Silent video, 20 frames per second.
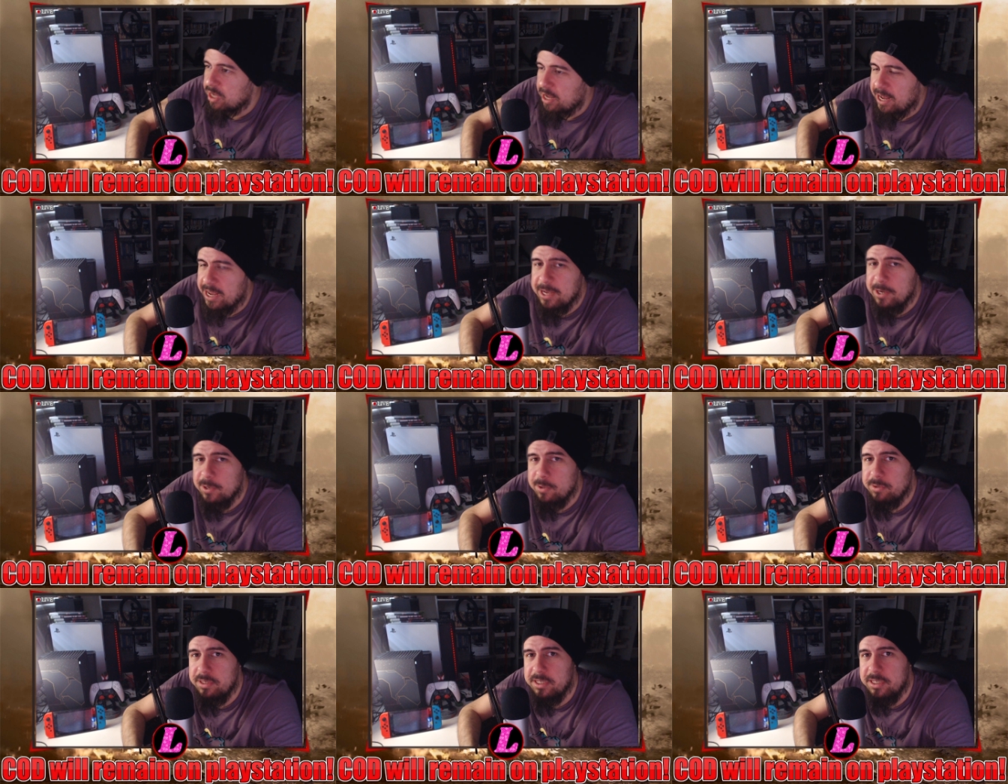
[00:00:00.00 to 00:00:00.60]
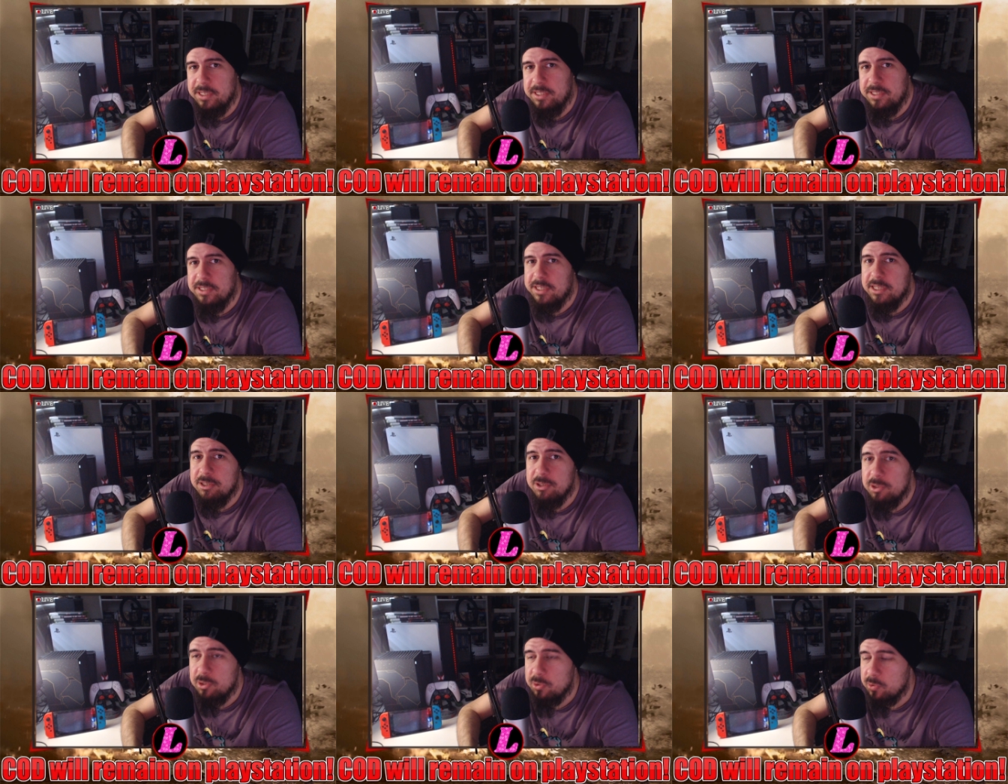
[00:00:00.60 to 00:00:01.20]
I own the
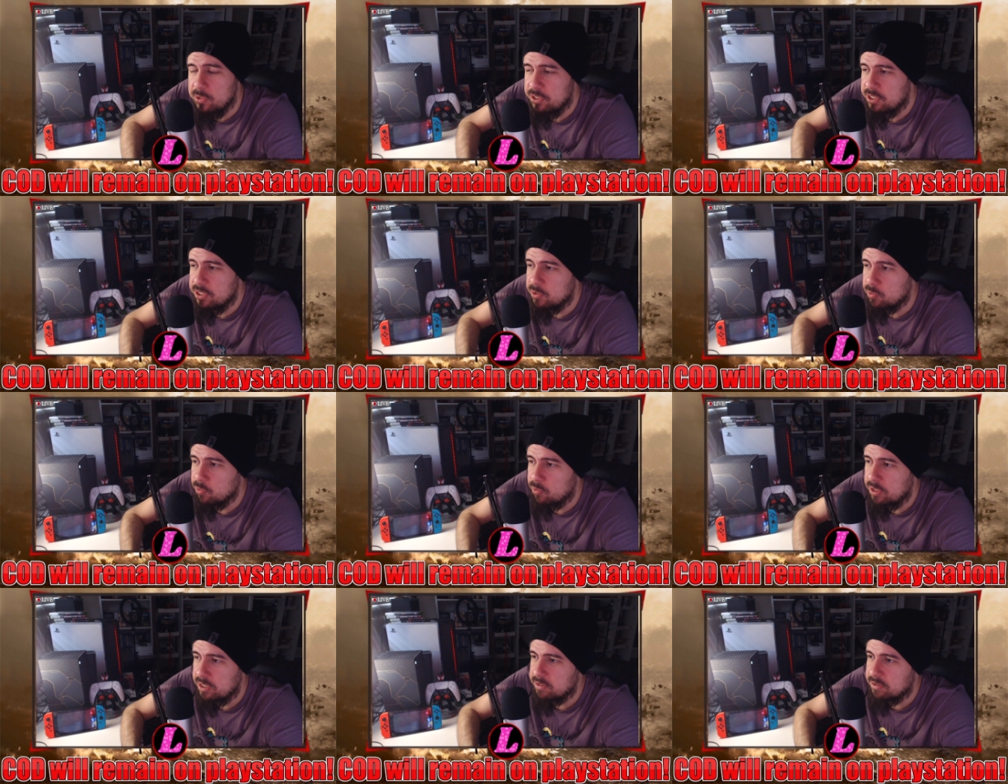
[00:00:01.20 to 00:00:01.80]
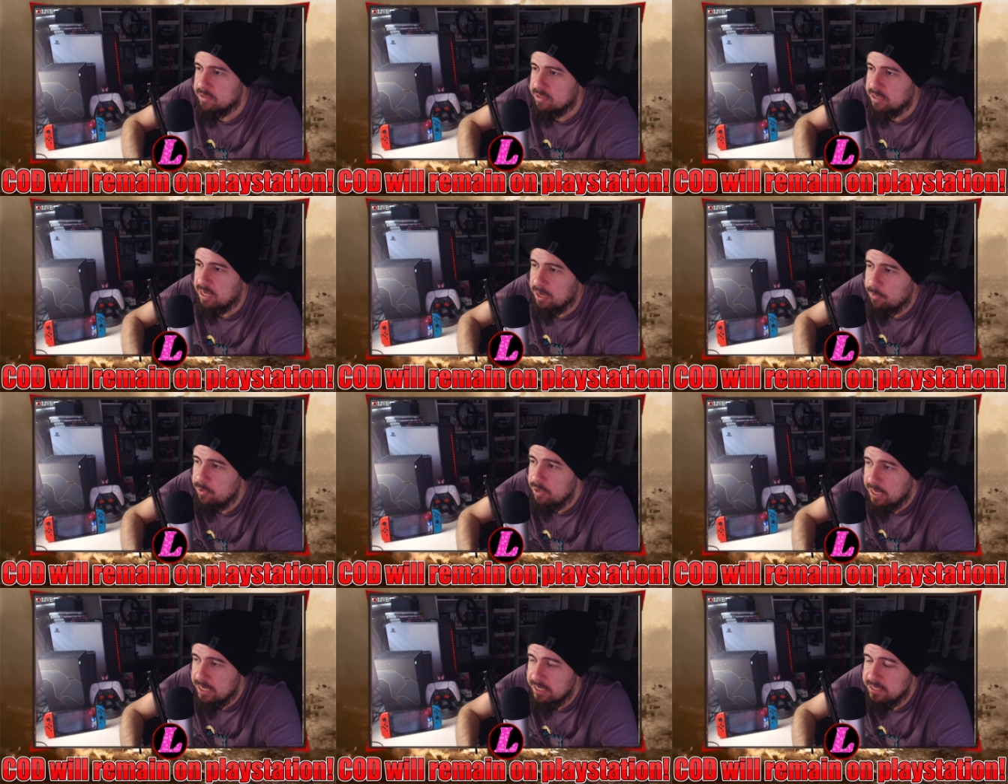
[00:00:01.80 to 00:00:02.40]
Nintendo Switch as well. I
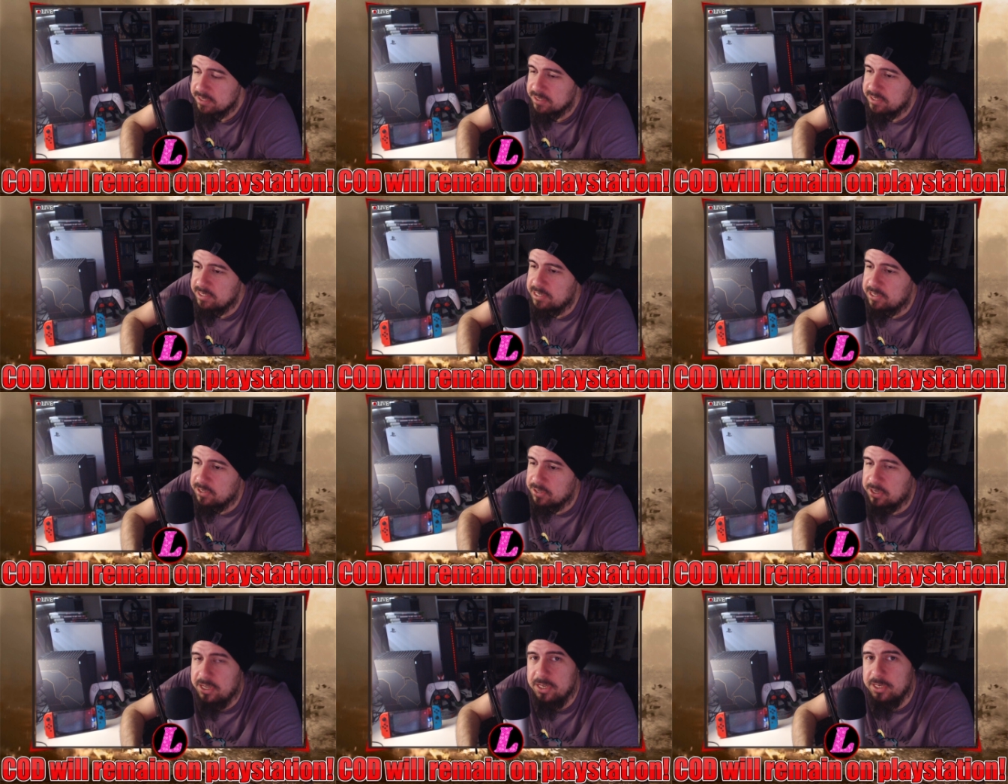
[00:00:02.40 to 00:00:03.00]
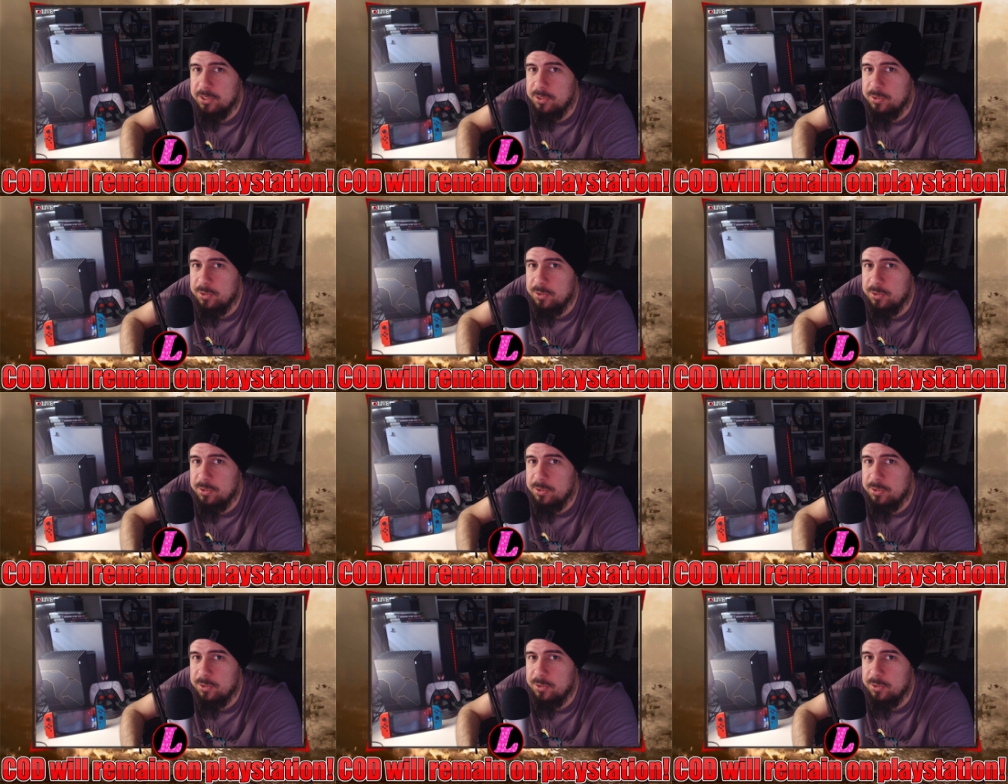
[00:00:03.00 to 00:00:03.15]
would like to see how Call of